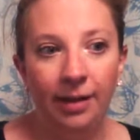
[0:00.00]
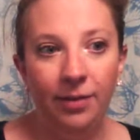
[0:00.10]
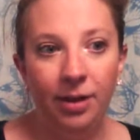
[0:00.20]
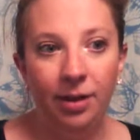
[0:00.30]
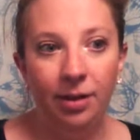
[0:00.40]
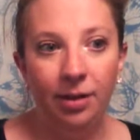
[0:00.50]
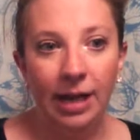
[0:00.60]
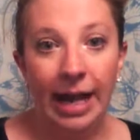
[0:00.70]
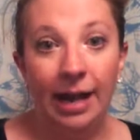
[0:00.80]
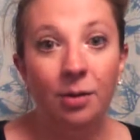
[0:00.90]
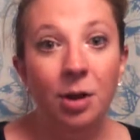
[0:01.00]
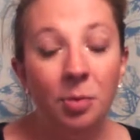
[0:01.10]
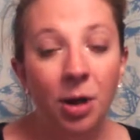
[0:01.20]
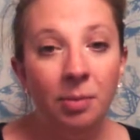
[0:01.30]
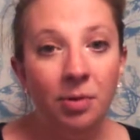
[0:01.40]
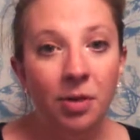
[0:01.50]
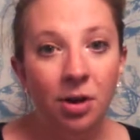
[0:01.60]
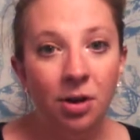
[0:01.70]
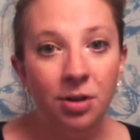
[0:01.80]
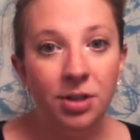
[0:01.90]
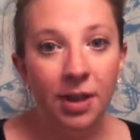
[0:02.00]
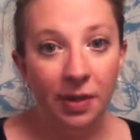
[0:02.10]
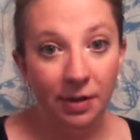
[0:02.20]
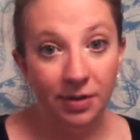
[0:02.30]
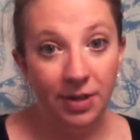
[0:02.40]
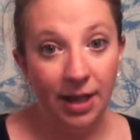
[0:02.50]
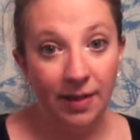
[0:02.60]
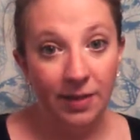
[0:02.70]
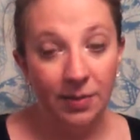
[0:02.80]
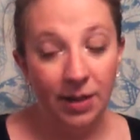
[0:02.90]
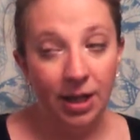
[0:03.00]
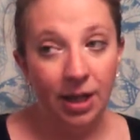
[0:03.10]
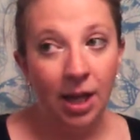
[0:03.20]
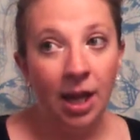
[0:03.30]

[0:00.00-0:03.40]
an hour appointment with a nurse on Thursday this week.